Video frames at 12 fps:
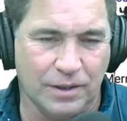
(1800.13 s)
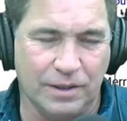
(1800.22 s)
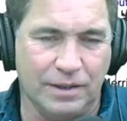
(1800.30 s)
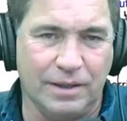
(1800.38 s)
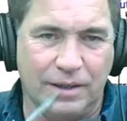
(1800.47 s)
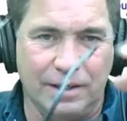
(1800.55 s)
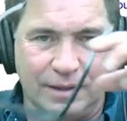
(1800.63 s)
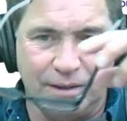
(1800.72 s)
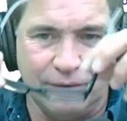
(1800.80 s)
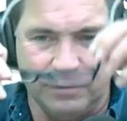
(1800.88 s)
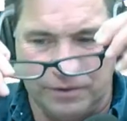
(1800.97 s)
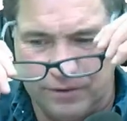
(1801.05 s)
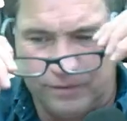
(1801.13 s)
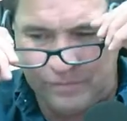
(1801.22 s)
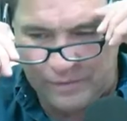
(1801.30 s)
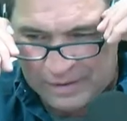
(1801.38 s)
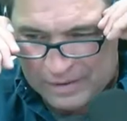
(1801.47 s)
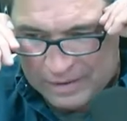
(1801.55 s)
at, at any level, you know.
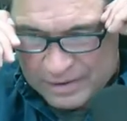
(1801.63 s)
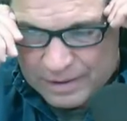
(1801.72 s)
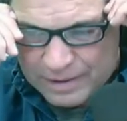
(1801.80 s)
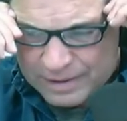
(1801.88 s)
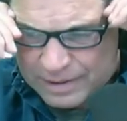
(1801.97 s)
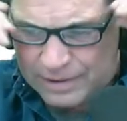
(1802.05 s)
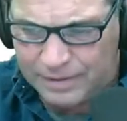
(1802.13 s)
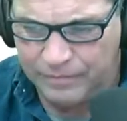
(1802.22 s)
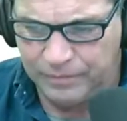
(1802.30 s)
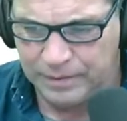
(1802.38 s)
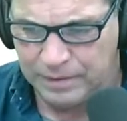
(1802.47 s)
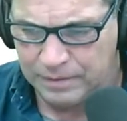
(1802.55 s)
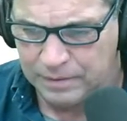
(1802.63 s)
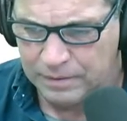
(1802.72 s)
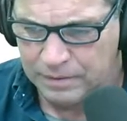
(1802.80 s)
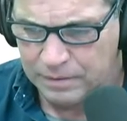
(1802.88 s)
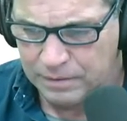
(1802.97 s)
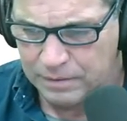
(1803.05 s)
Uh,
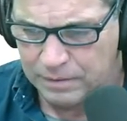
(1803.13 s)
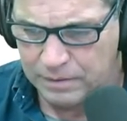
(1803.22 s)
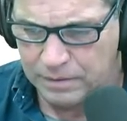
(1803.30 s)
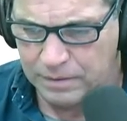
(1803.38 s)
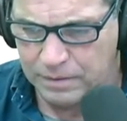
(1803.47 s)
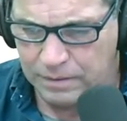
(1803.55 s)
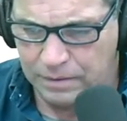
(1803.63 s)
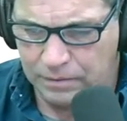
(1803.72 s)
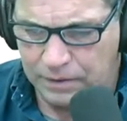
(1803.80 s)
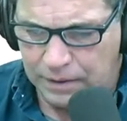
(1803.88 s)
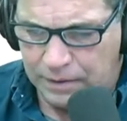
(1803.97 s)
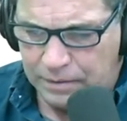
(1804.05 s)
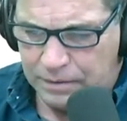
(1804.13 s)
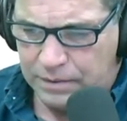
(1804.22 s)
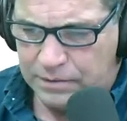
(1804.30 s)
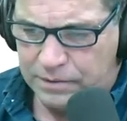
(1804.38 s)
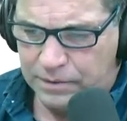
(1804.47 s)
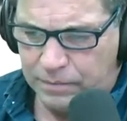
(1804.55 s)
okay,
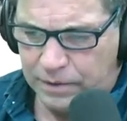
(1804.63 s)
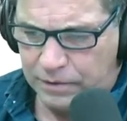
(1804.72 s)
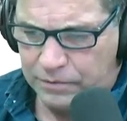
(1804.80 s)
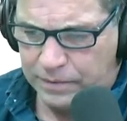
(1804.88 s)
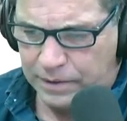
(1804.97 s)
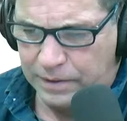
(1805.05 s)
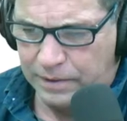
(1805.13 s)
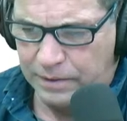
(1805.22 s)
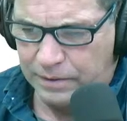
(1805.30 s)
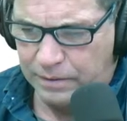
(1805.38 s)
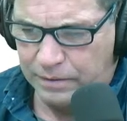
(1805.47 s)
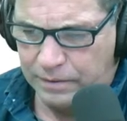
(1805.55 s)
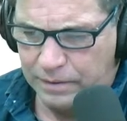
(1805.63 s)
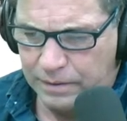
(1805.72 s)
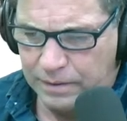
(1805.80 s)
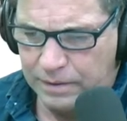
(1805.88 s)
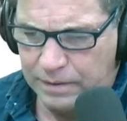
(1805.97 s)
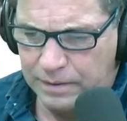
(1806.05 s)
let's see what else we got here.
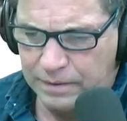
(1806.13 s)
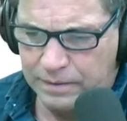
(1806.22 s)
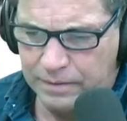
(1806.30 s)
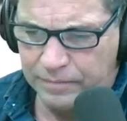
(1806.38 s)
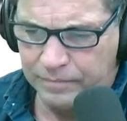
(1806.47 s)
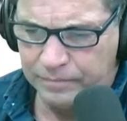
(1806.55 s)
Uh,